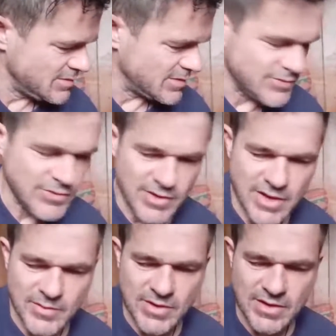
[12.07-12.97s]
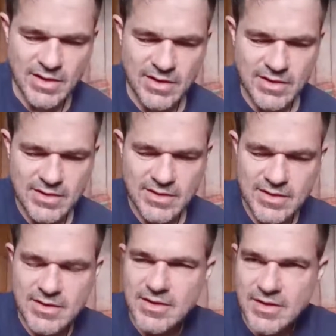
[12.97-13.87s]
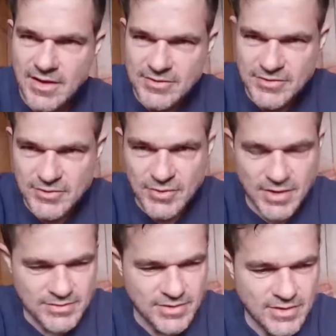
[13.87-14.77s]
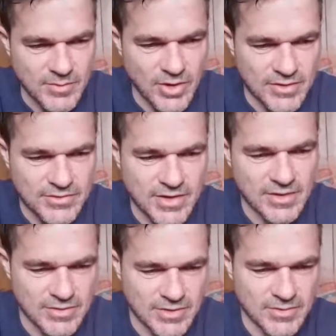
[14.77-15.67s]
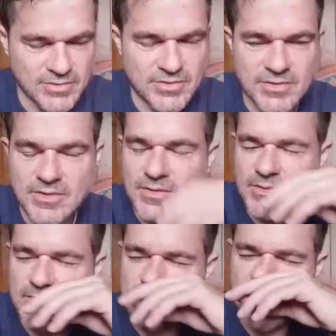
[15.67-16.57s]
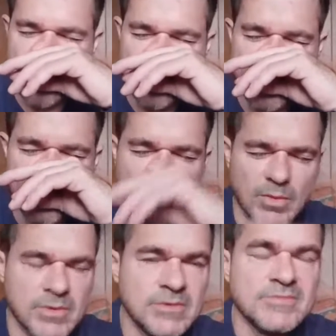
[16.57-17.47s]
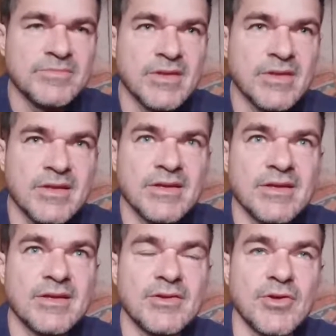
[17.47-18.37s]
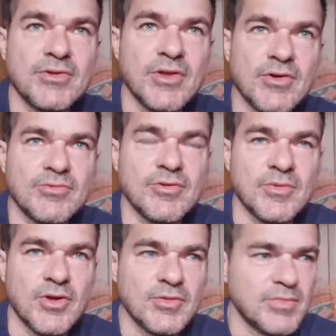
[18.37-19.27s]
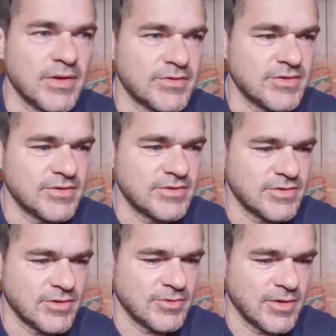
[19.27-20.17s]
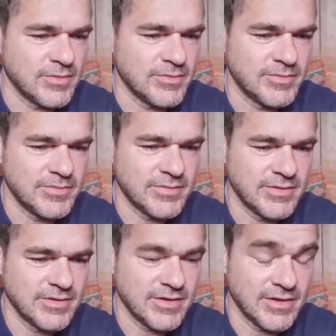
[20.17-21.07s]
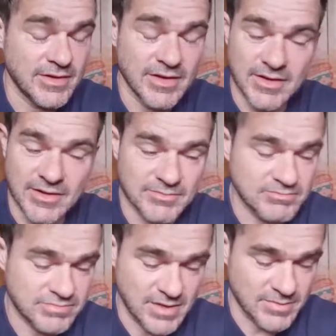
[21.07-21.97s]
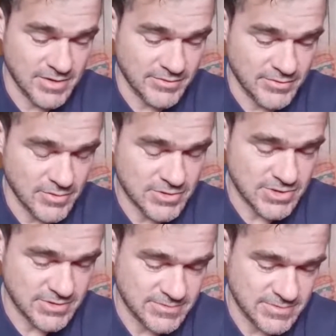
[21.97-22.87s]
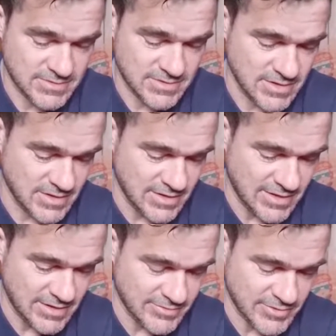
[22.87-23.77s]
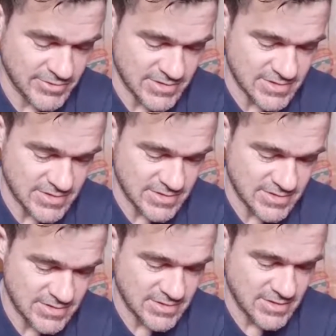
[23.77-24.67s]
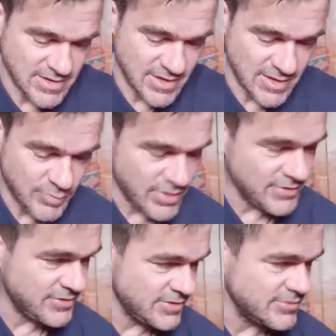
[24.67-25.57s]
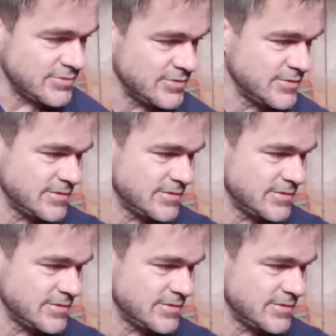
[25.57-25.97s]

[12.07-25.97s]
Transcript: one or two to come in. I just saw that Brian Staveley was chatting with Bob Nodell from Globebusters, so and he had a couple of hundred watching live, which is impressive.